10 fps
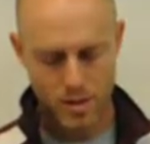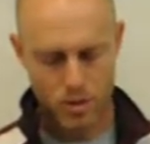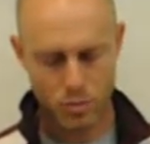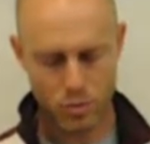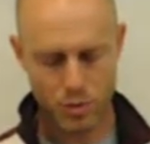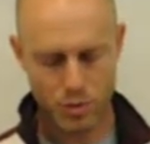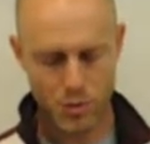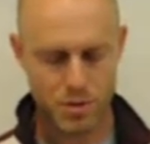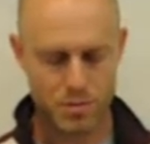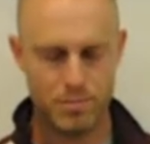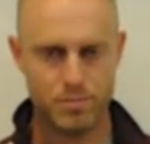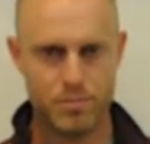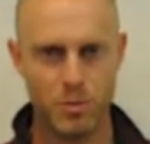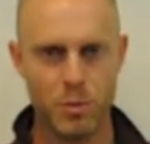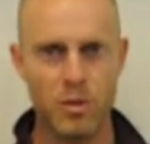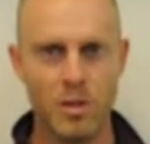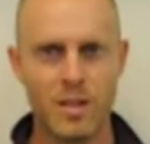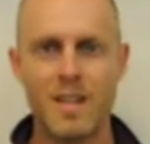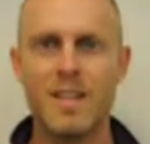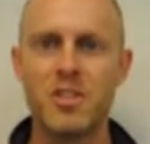Rules: number
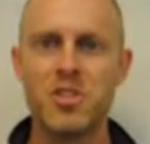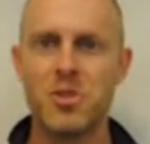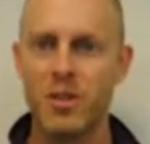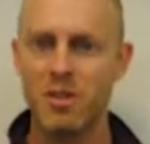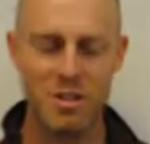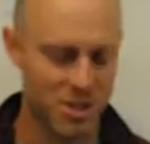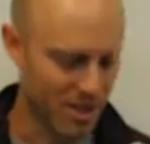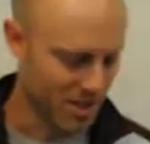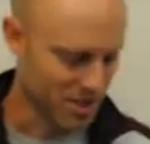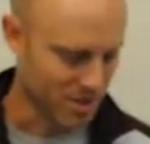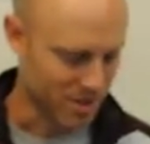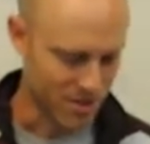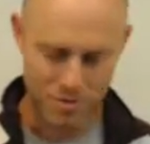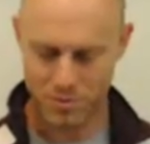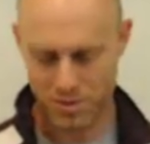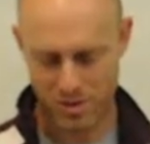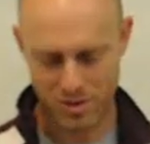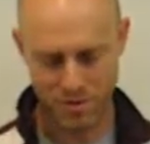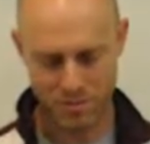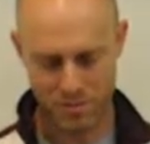1, enjoy your education. Hopefully you're
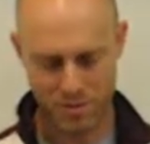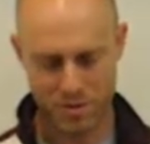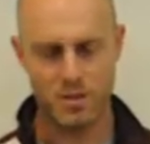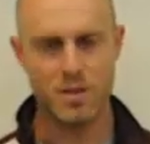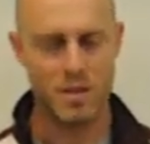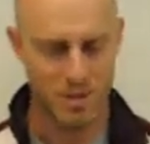having fun and